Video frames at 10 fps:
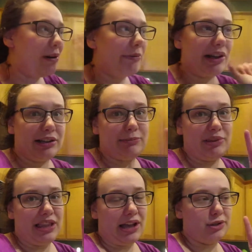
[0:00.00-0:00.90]
I'm going to have to
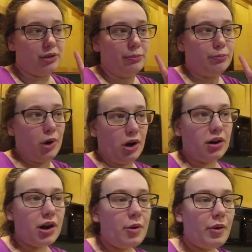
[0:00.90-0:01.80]
make that
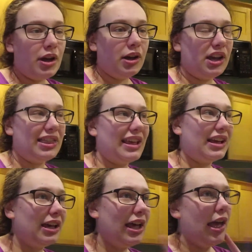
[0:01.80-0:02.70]
tomorrow, I
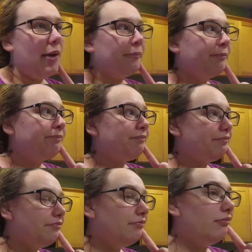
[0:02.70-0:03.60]
think
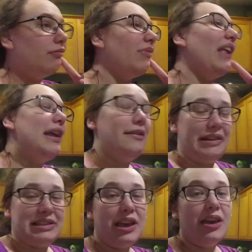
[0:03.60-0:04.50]

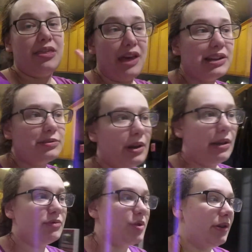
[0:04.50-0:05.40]
anyways, that is what
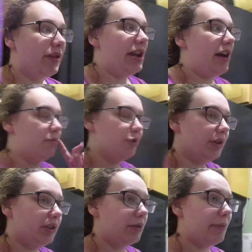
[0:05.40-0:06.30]
I'm doing right now. I'm
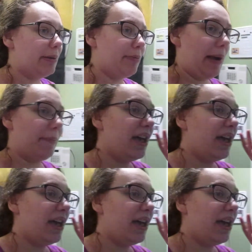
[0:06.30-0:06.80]
doing a little bit of prep.